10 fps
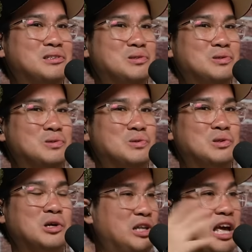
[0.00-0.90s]
to
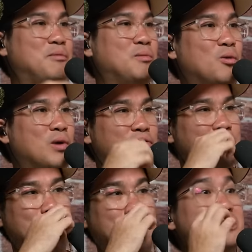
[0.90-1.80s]
condemn him or whatever
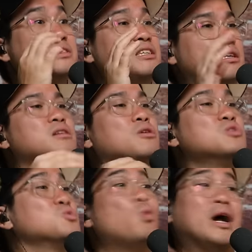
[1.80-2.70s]
not because he
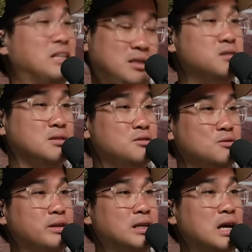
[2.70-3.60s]
knows what he's
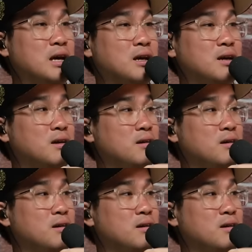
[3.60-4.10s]
doing. Mm. Right? On, on the